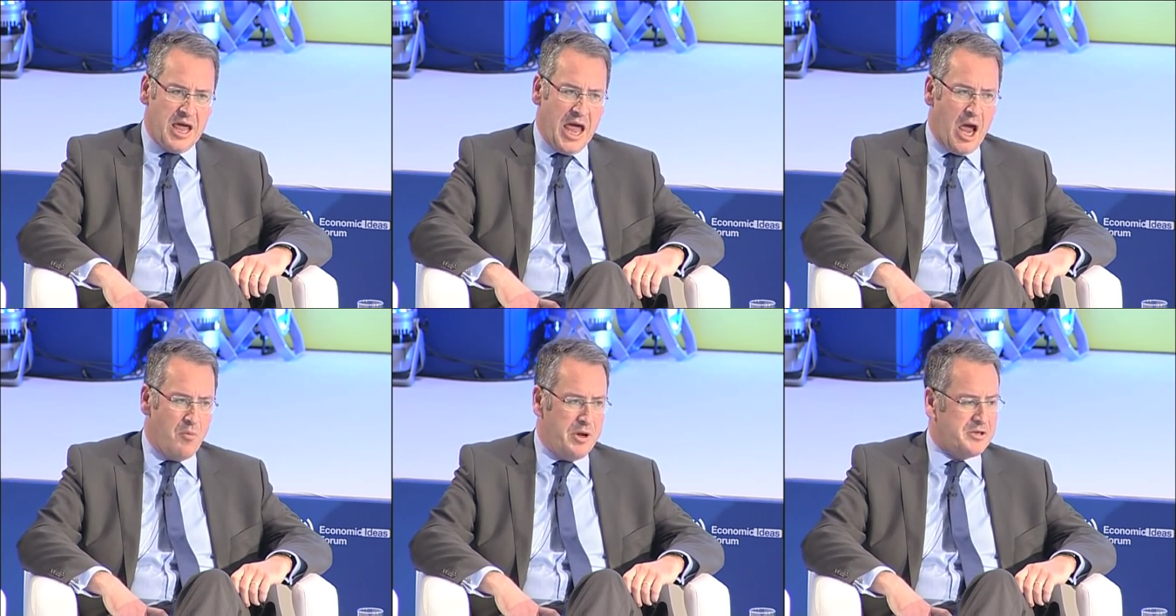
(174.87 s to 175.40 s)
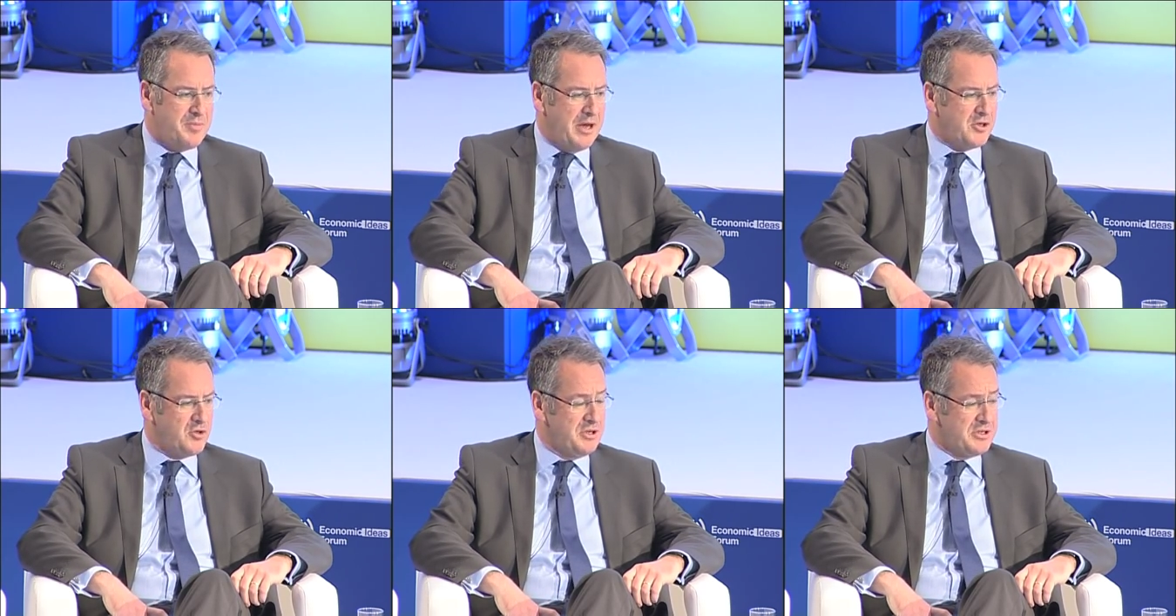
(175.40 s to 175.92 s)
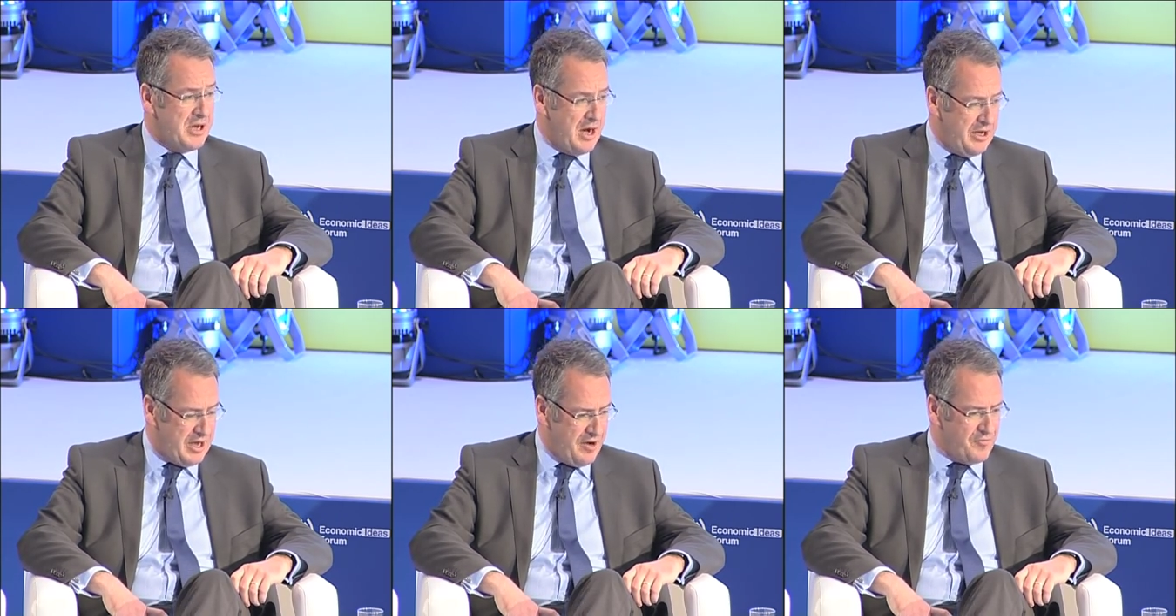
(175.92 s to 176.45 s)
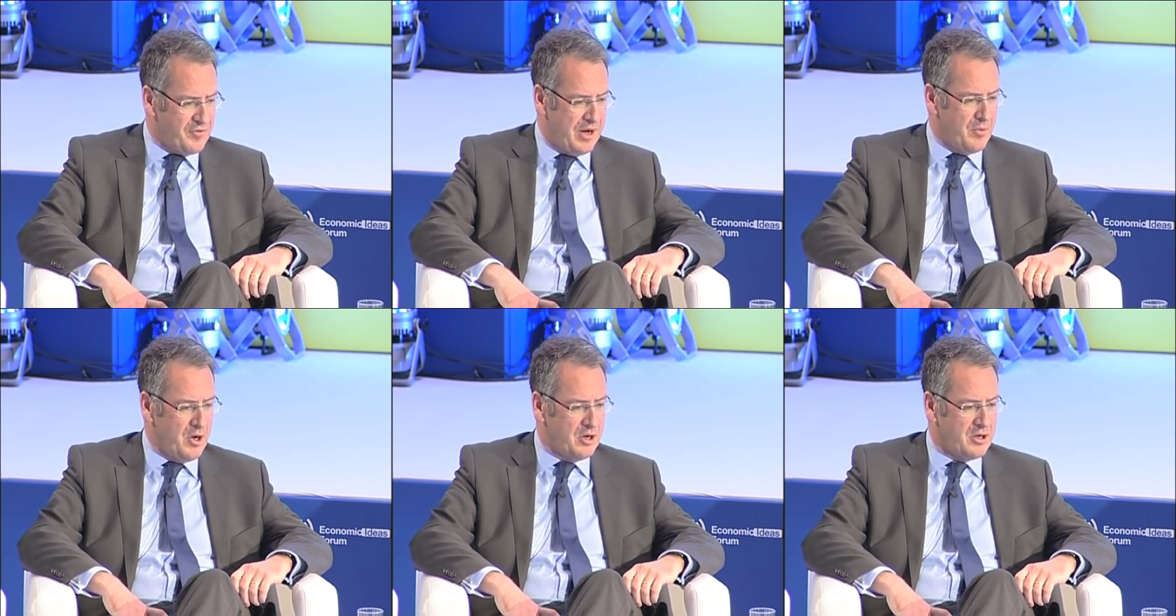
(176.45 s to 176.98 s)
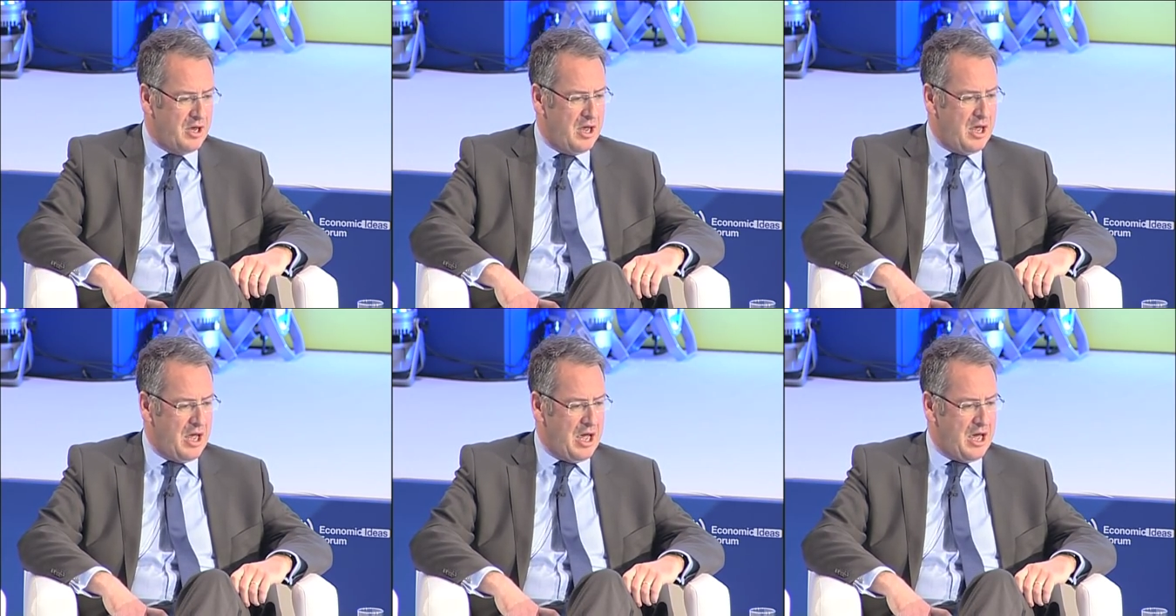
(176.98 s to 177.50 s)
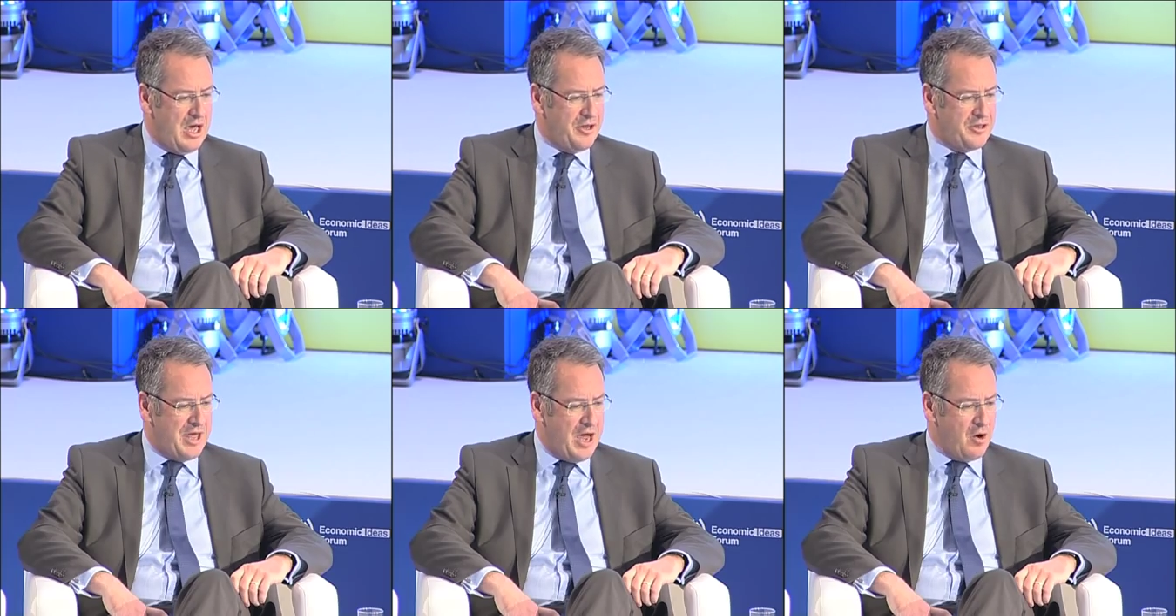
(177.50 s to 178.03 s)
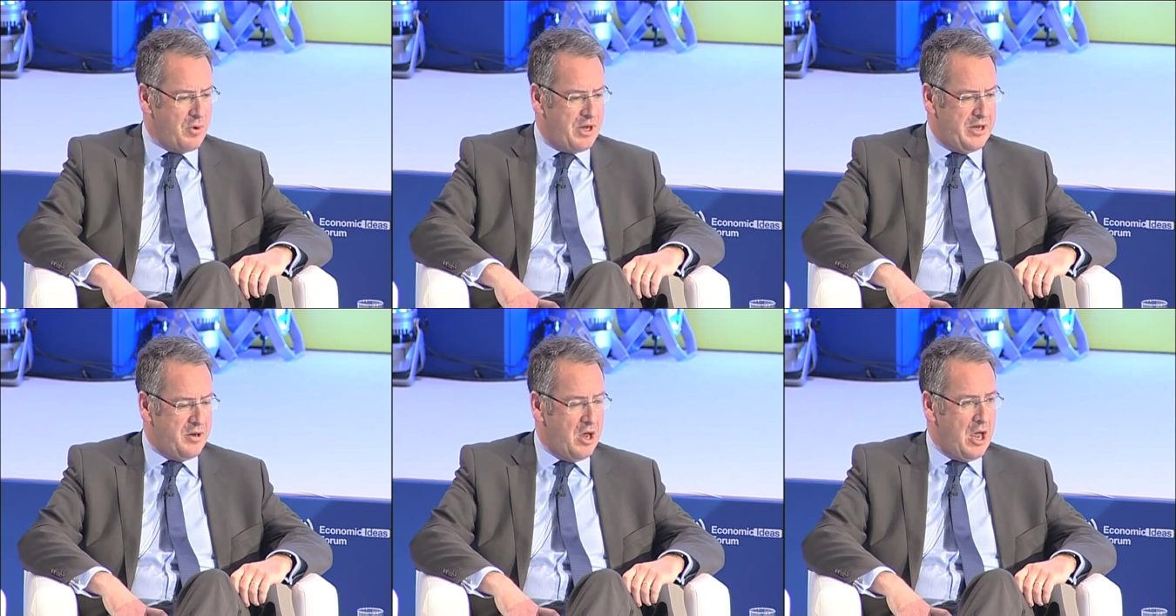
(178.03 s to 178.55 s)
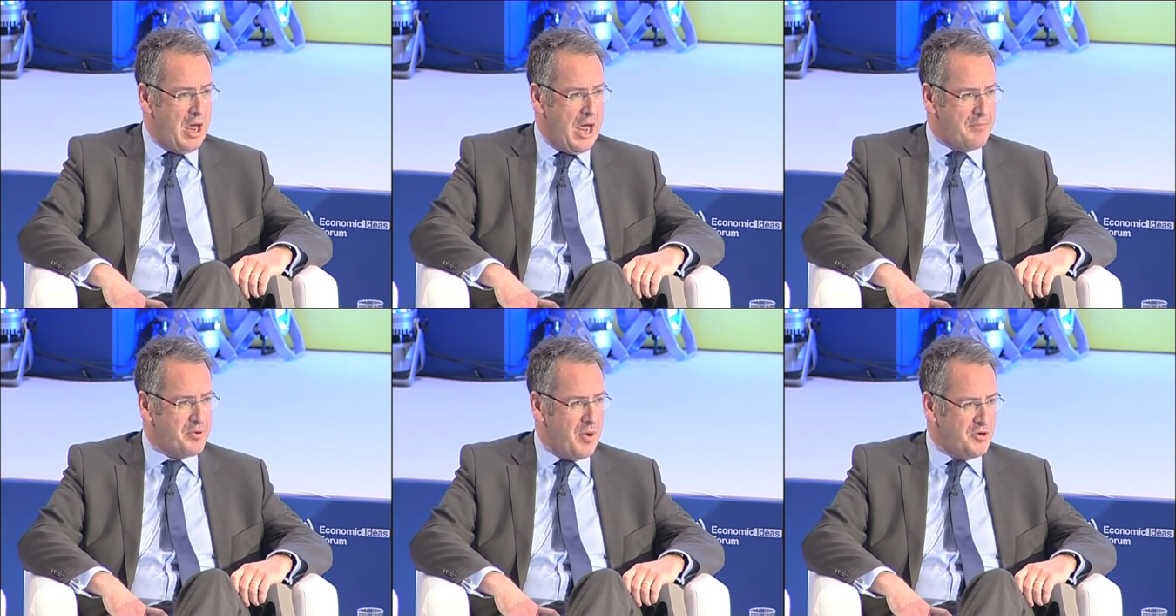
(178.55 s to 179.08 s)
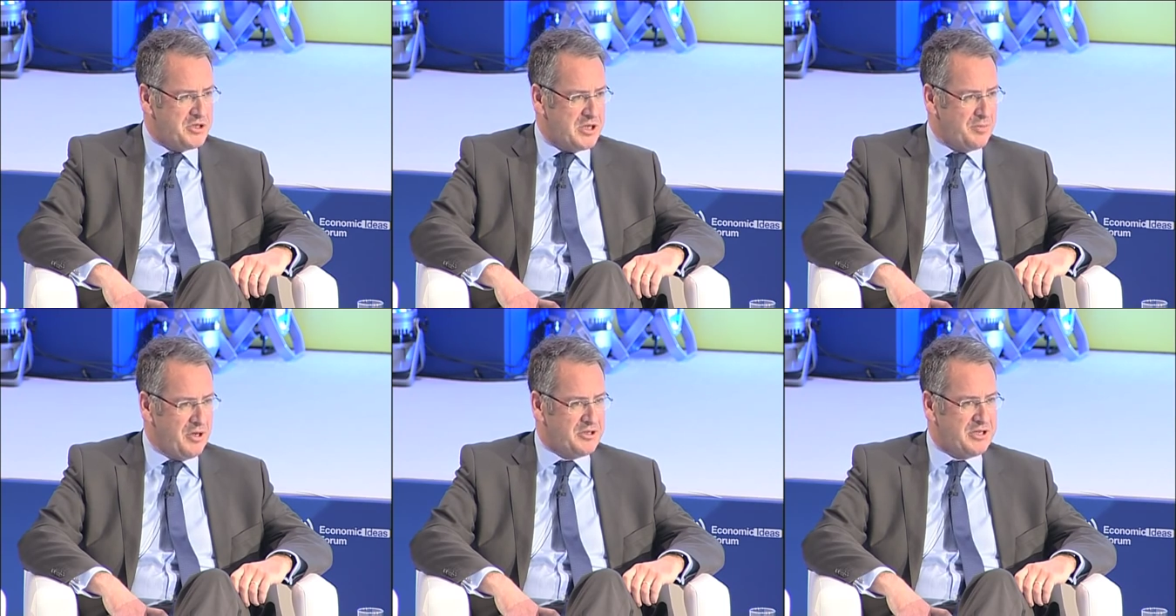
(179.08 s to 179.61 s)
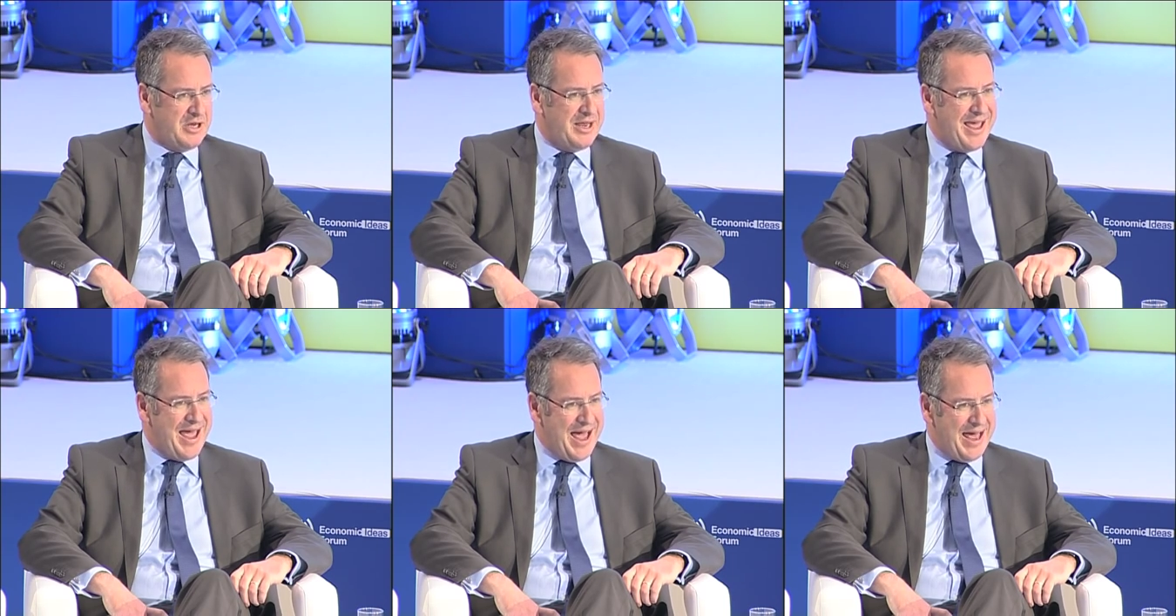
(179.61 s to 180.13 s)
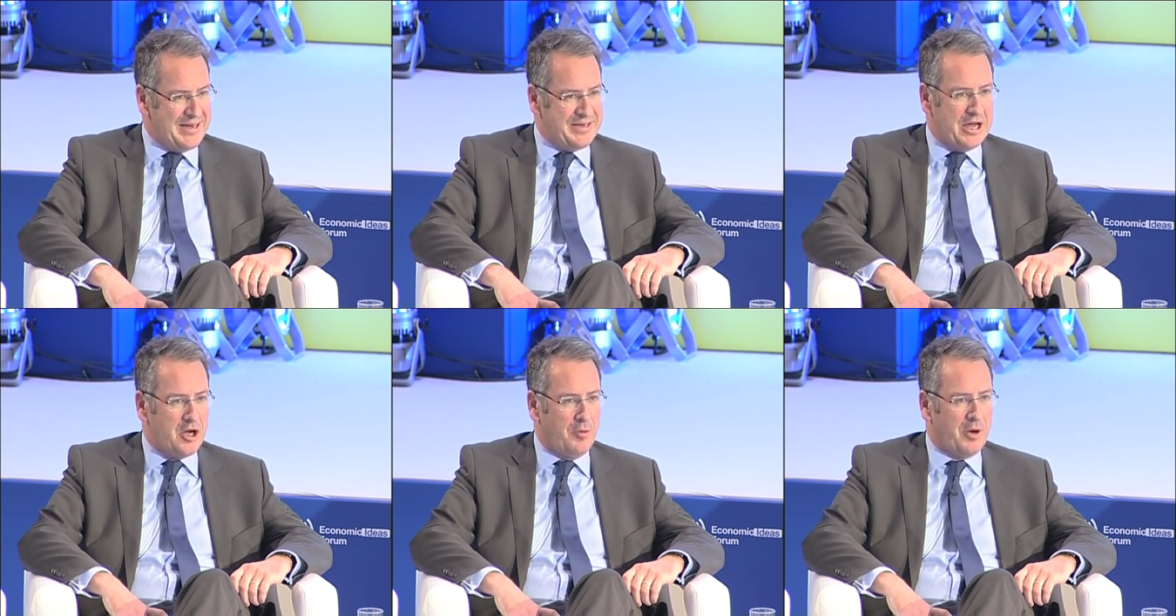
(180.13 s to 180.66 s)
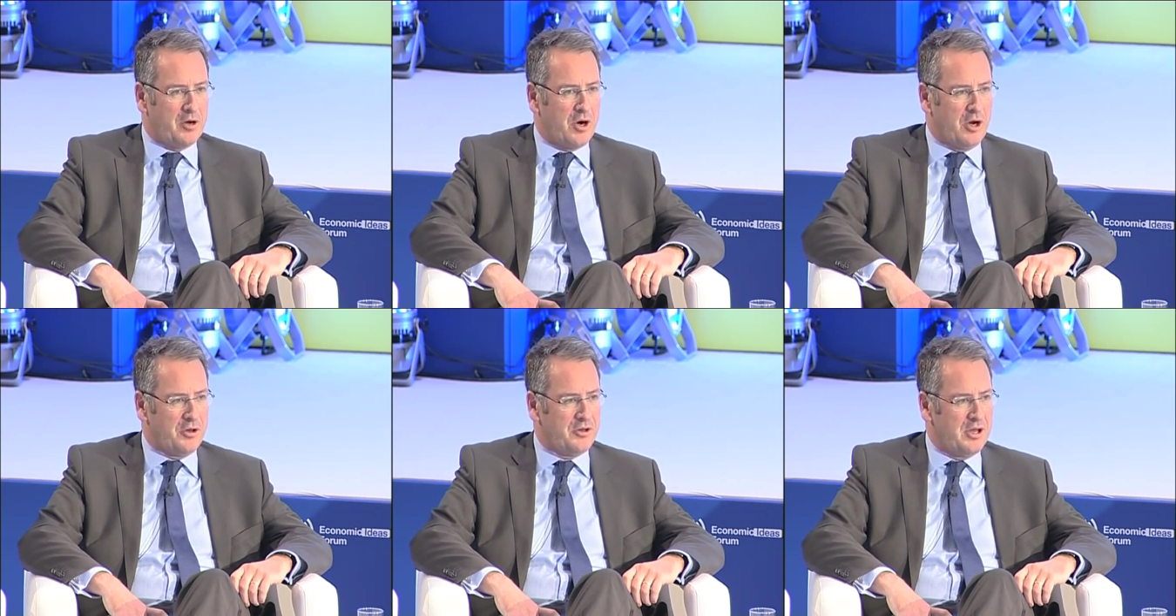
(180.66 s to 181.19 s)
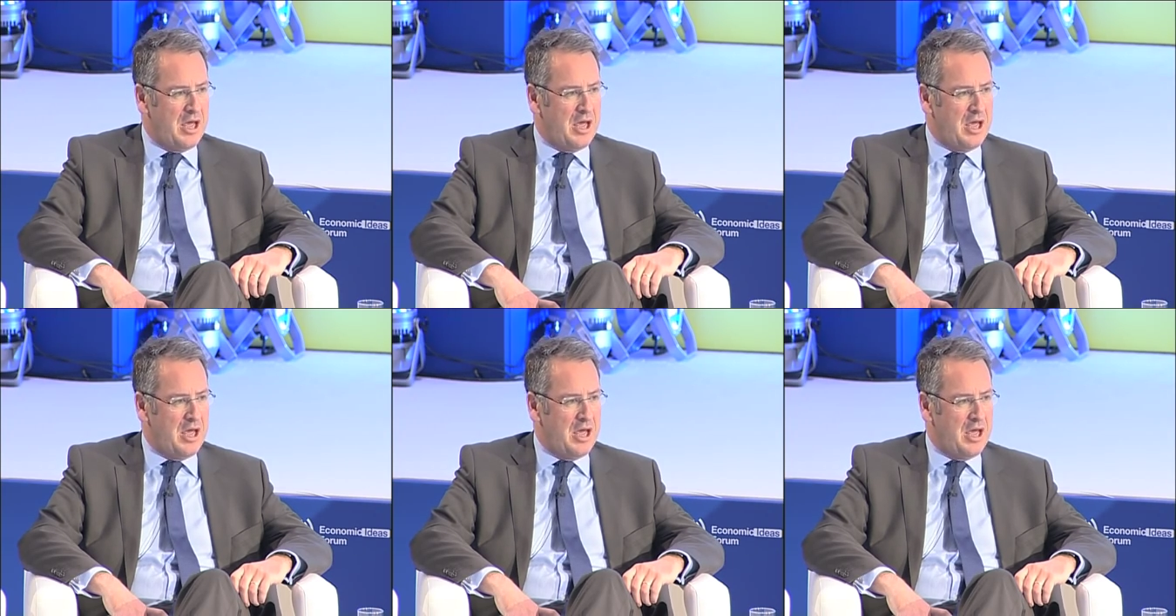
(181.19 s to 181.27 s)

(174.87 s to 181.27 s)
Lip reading: and we need to make sure in designing that framework that we promote stability and economic growth.